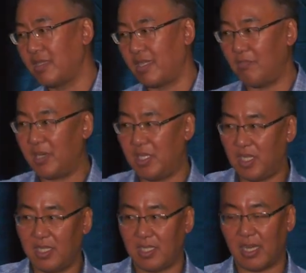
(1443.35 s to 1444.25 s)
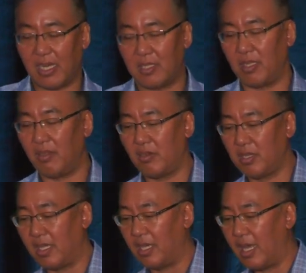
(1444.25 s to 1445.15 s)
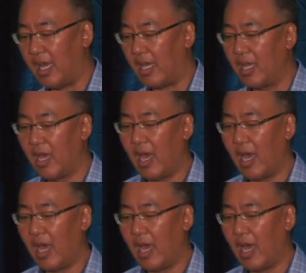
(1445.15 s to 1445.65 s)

CPG sites in their DNA,